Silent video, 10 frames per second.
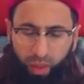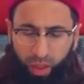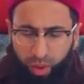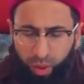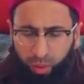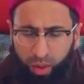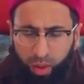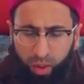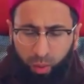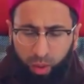So
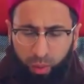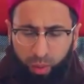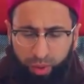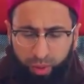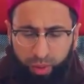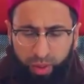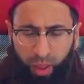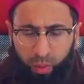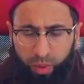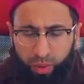what I want to do is
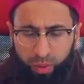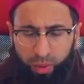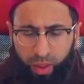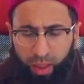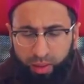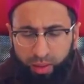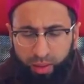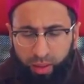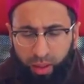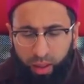I want to look at
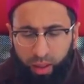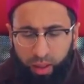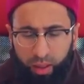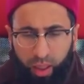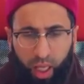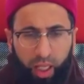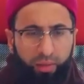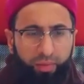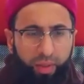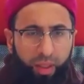the
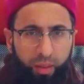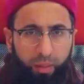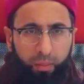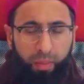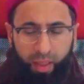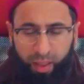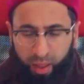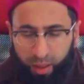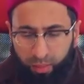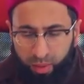Hanafi
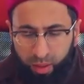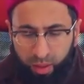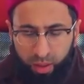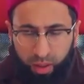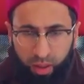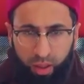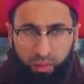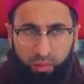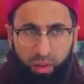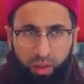madhab
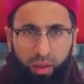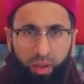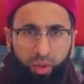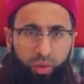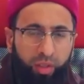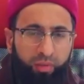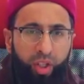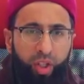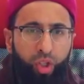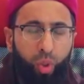during a
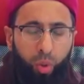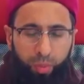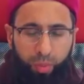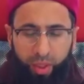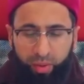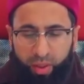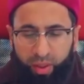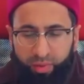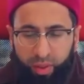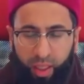very short period,
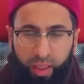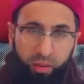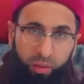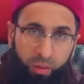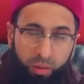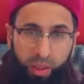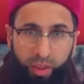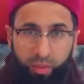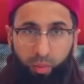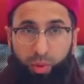if you like, or
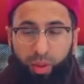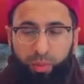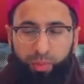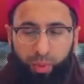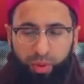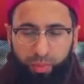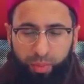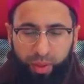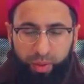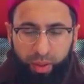its most important
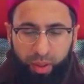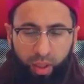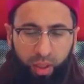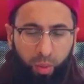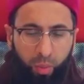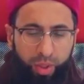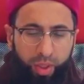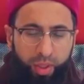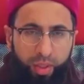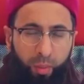period, which
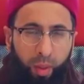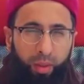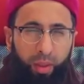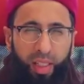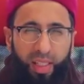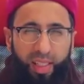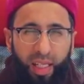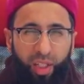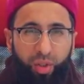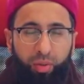is about a
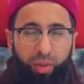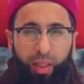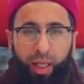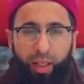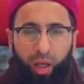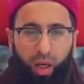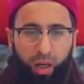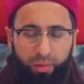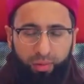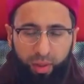century and a
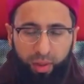half